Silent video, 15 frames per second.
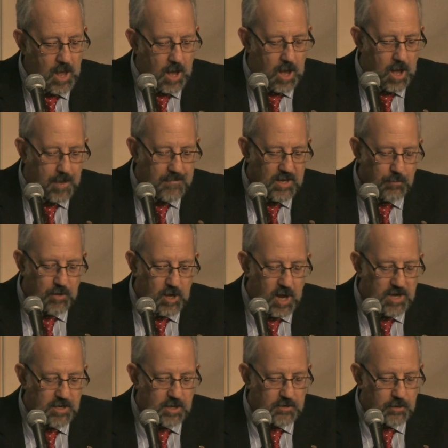He went
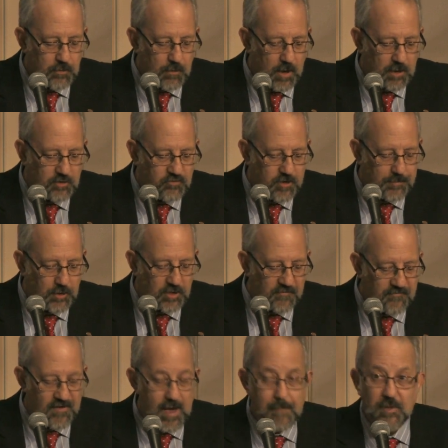on to attribute the
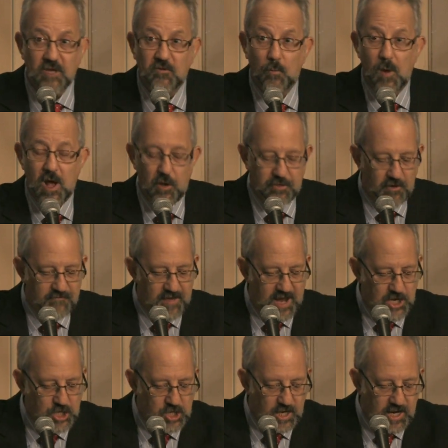fabulous wealth of
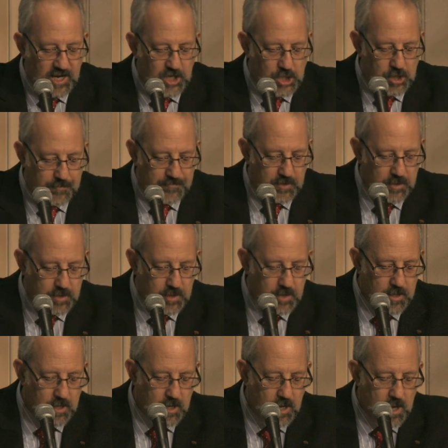ancient Egypt
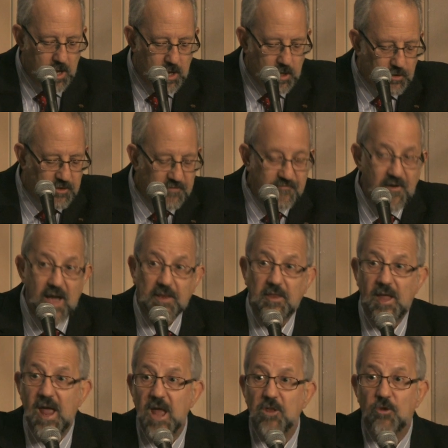to the fact that
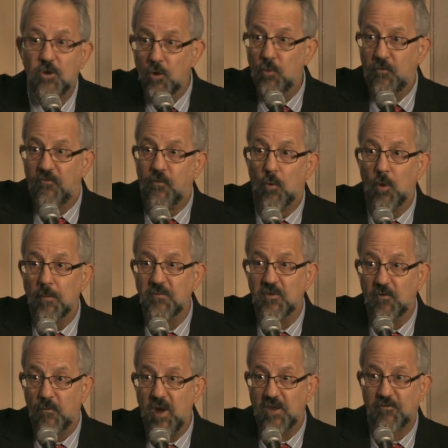they had two forms
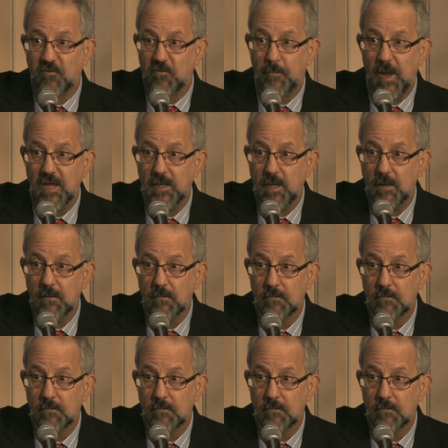of wasteful spending.